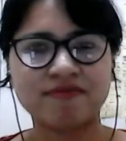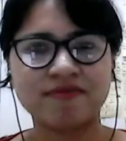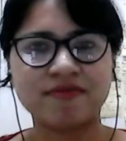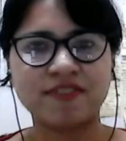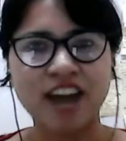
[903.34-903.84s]

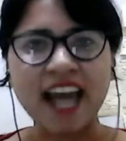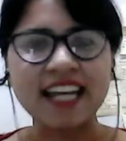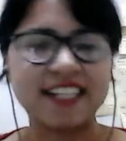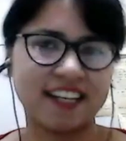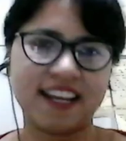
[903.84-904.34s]
right?
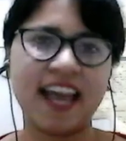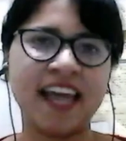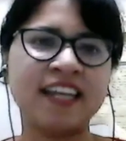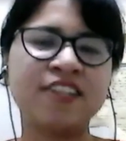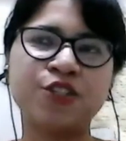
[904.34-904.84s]
And
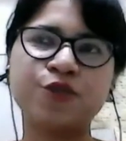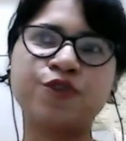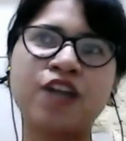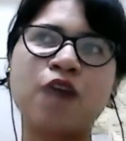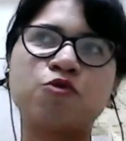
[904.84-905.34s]
in
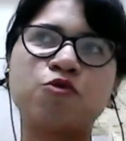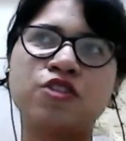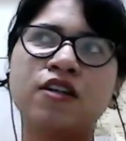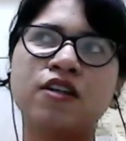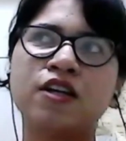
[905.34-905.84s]

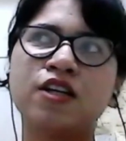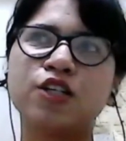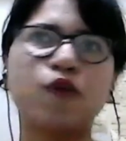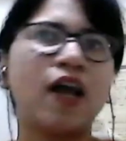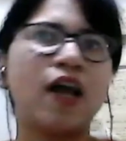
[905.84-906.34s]

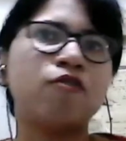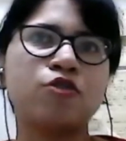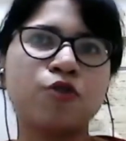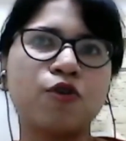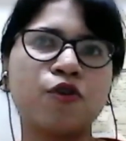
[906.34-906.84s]
2012 or
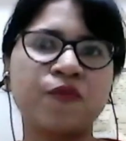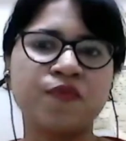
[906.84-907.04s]
so,